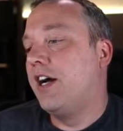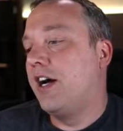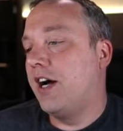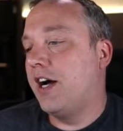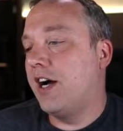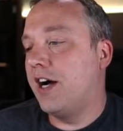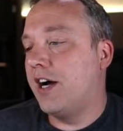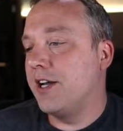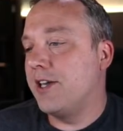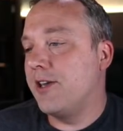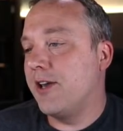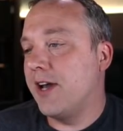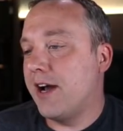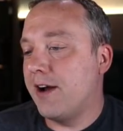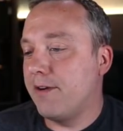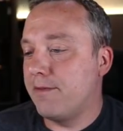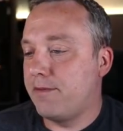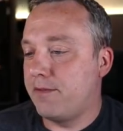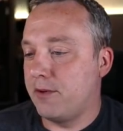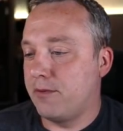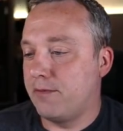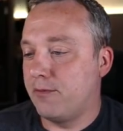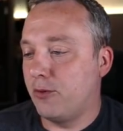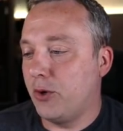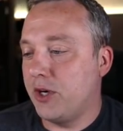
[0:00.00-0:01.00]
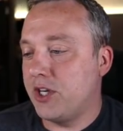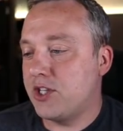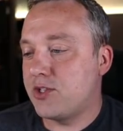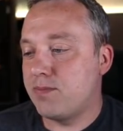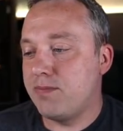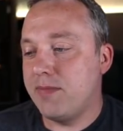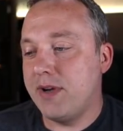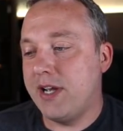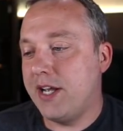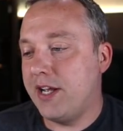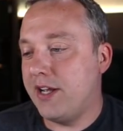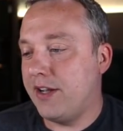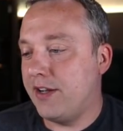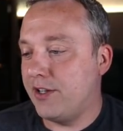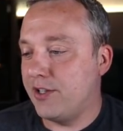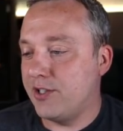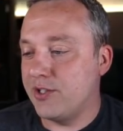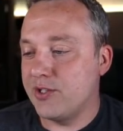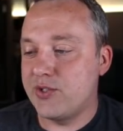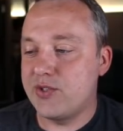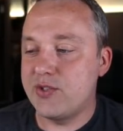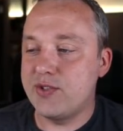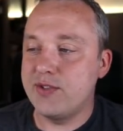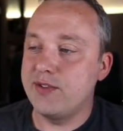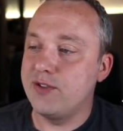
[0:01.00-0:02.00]
Uh, you have your
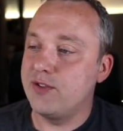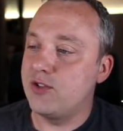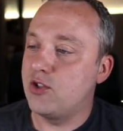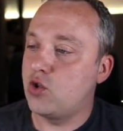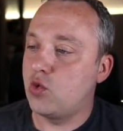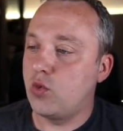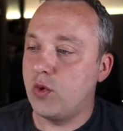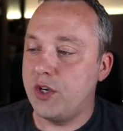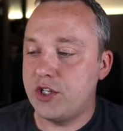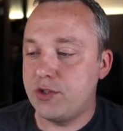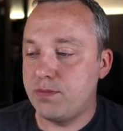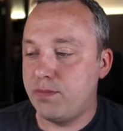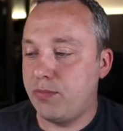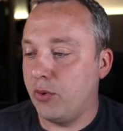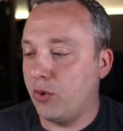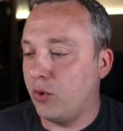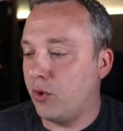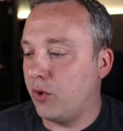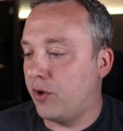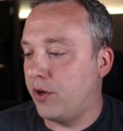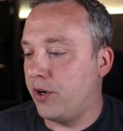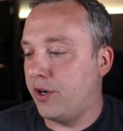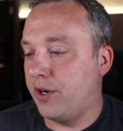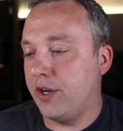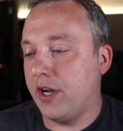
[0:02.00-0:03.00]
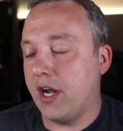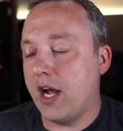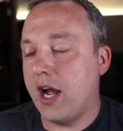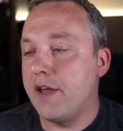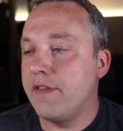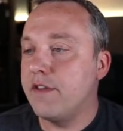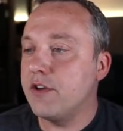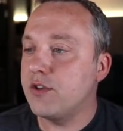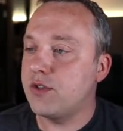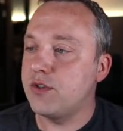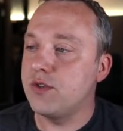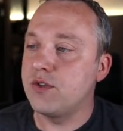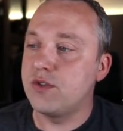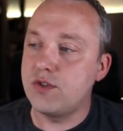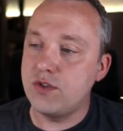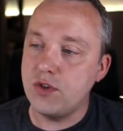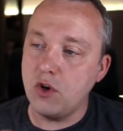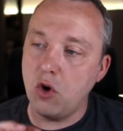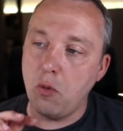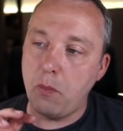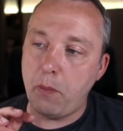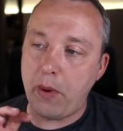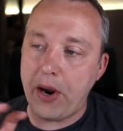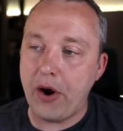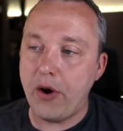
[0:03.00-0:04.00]
voicemails, switchboard. This is
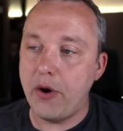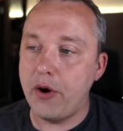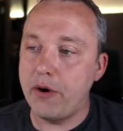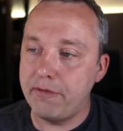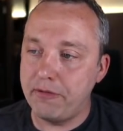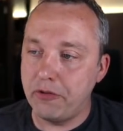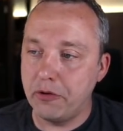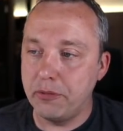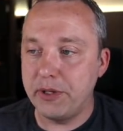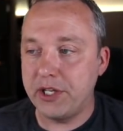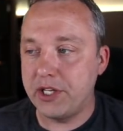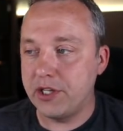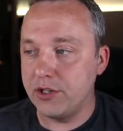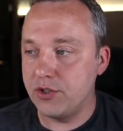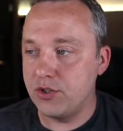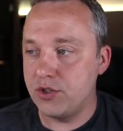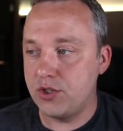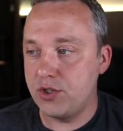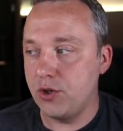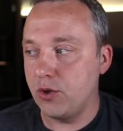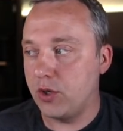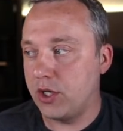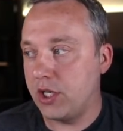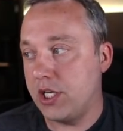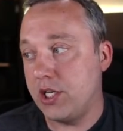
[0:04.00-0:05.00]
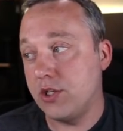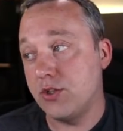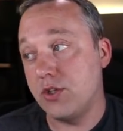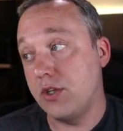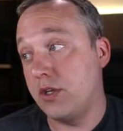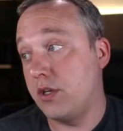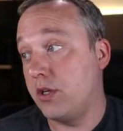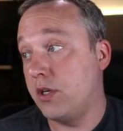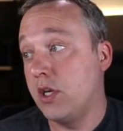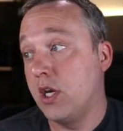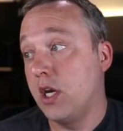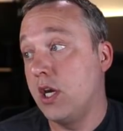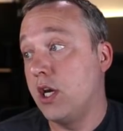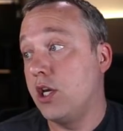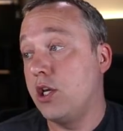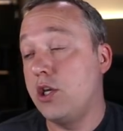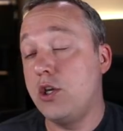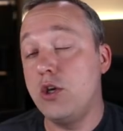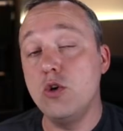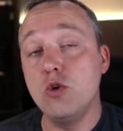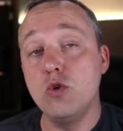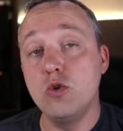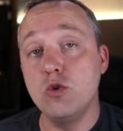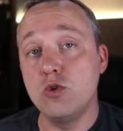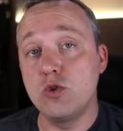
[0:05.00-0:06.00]
so powerful because you could easily
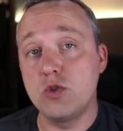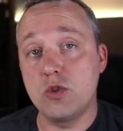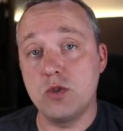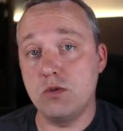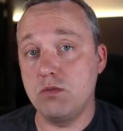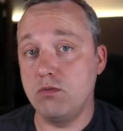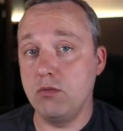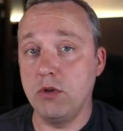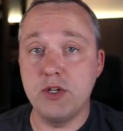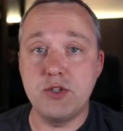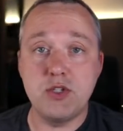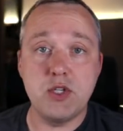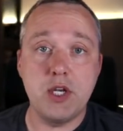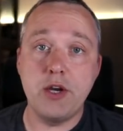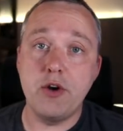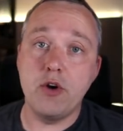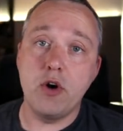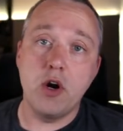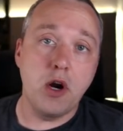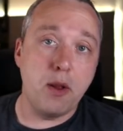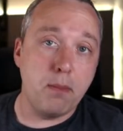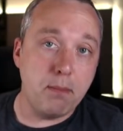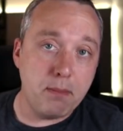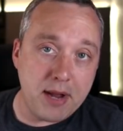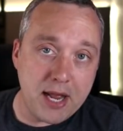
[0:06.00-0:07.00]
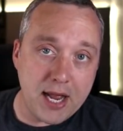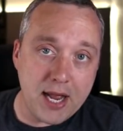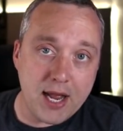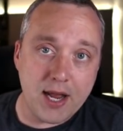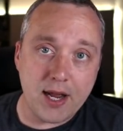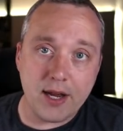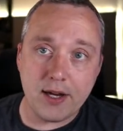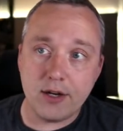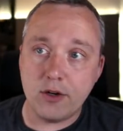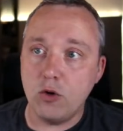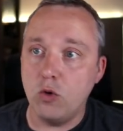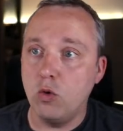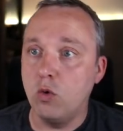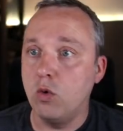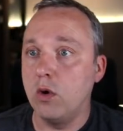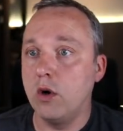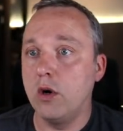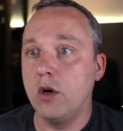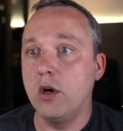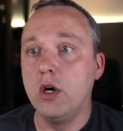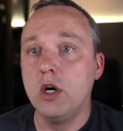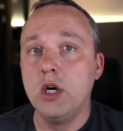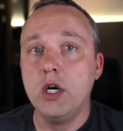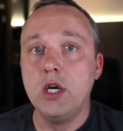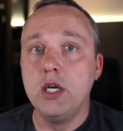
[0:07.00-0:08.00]
use, let's say you're on a Mac
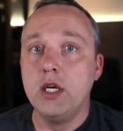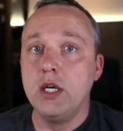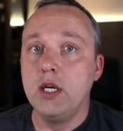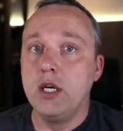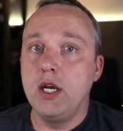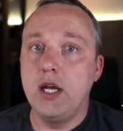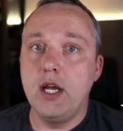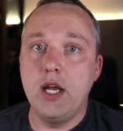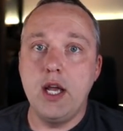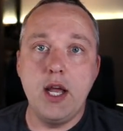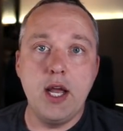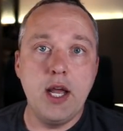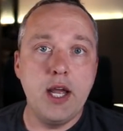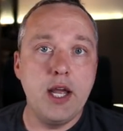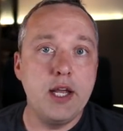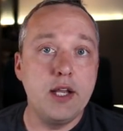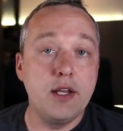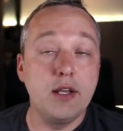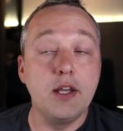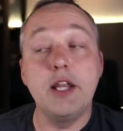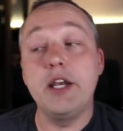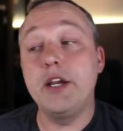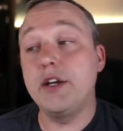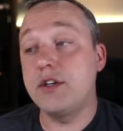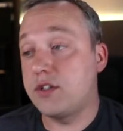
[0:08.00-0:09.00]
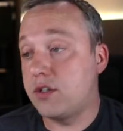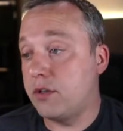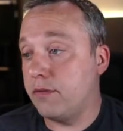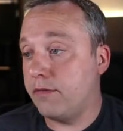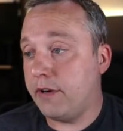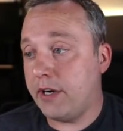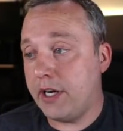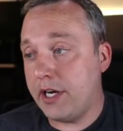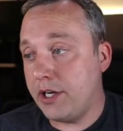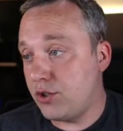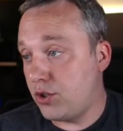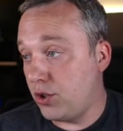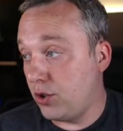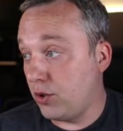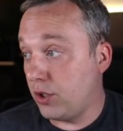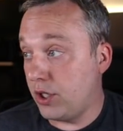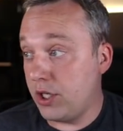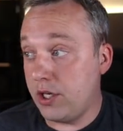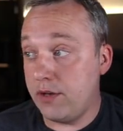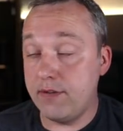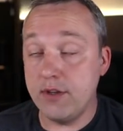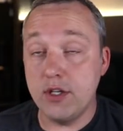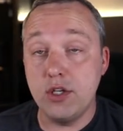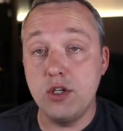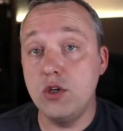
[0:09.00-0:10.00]
or a Linux device, you could
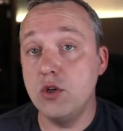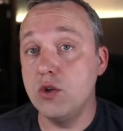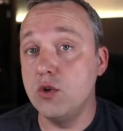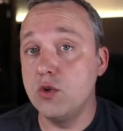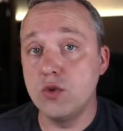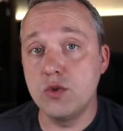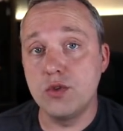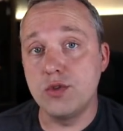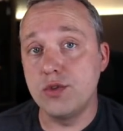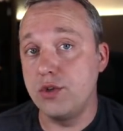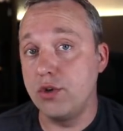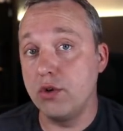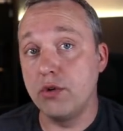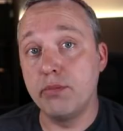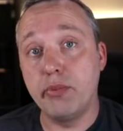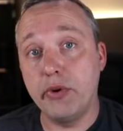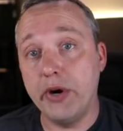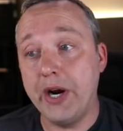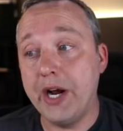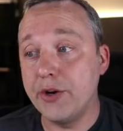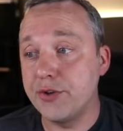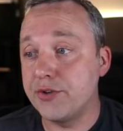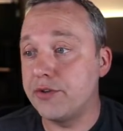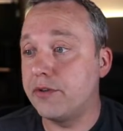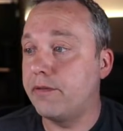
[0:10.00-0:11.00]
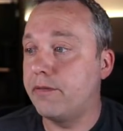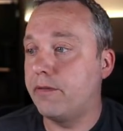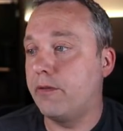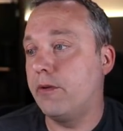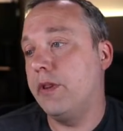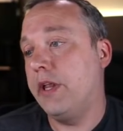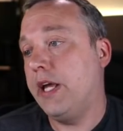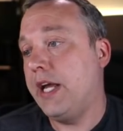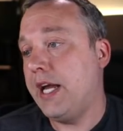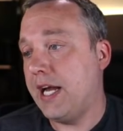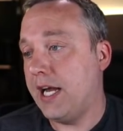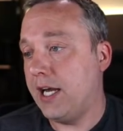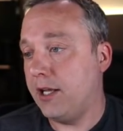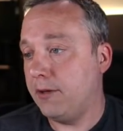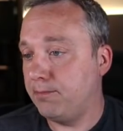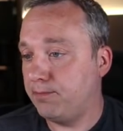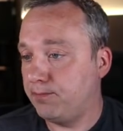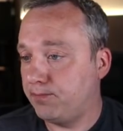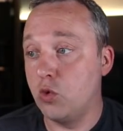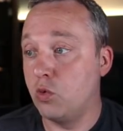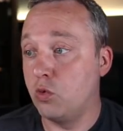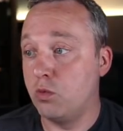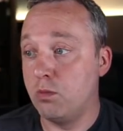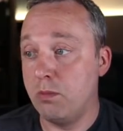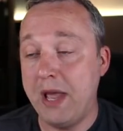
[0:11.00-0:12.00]
even use your browser for that
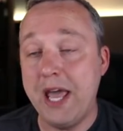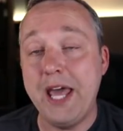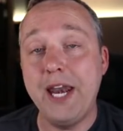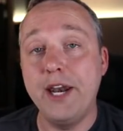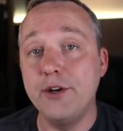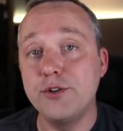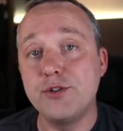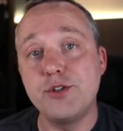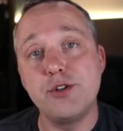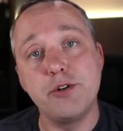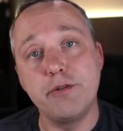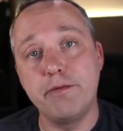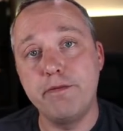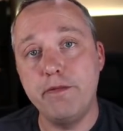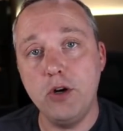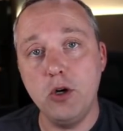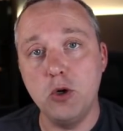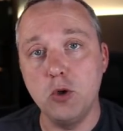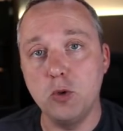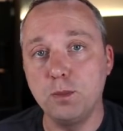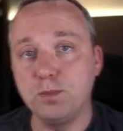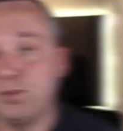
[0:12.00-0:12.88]
to manage your phone.